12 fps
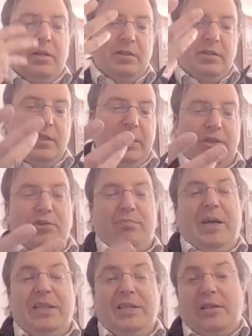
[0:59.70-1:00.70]
There's
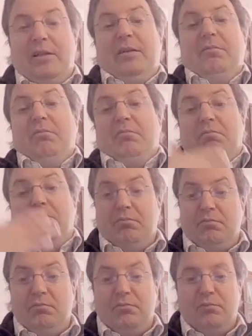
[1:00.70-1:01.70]
basically
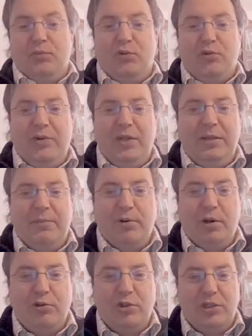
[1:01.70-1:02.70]
three
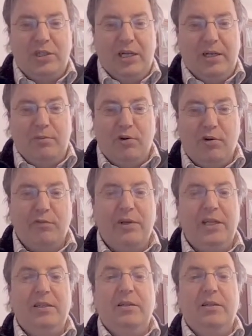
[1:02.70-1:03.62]
approaches that I'm covering.